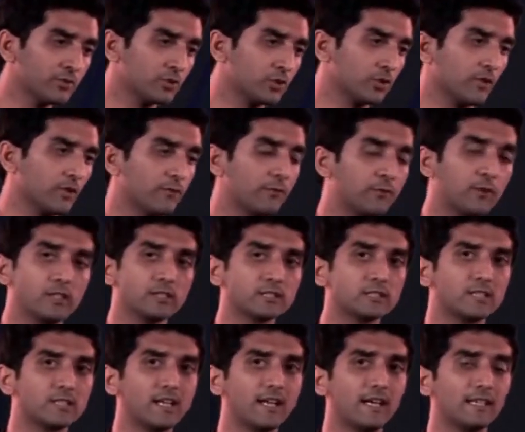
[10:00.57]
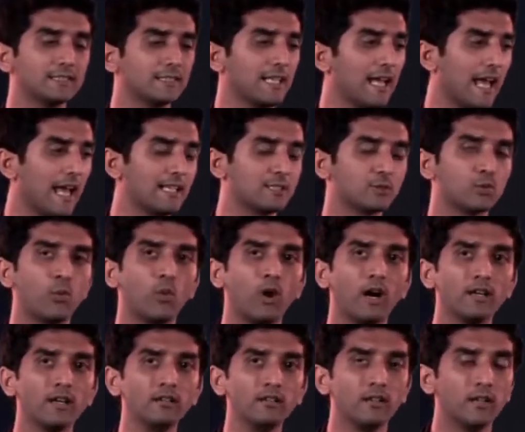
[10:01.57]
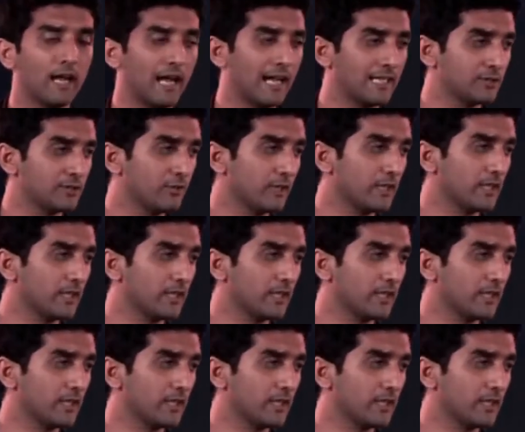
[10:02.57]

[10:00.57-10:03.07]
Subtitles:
So the first class has 1, as we